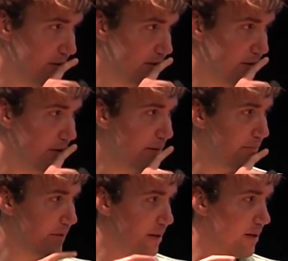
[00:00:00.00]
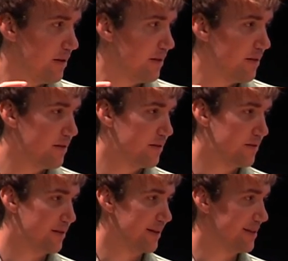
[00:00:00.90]
Okay,
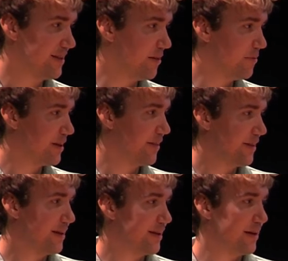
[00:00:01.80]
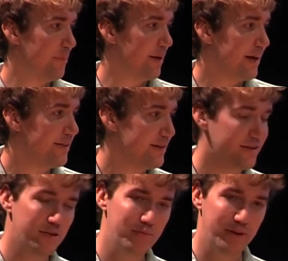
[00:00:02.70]
so like I said, we can then combine these
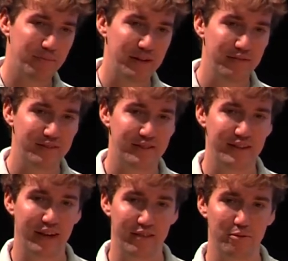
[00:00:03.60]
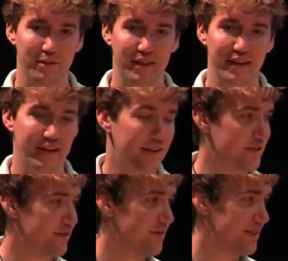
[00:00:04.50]
two primitives together with a
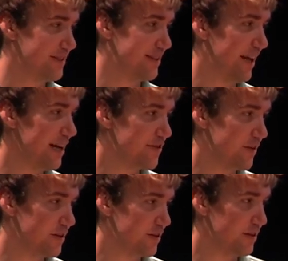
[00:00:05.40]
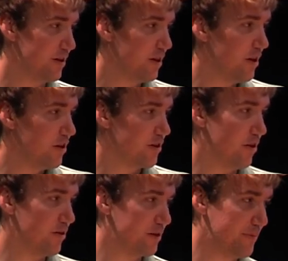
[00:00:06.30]
collision-resistant hash function to
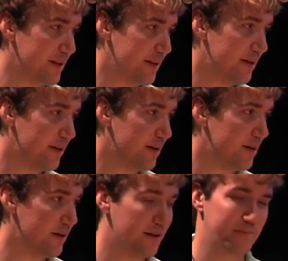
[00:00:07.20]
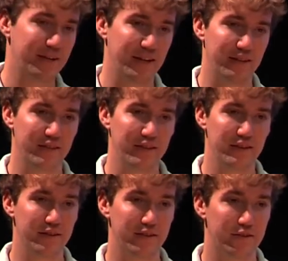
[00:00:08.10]
ultimately obtain
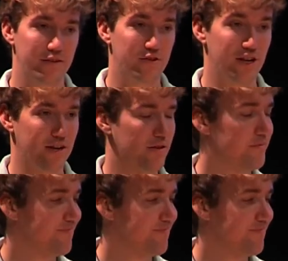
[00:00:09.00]
the channel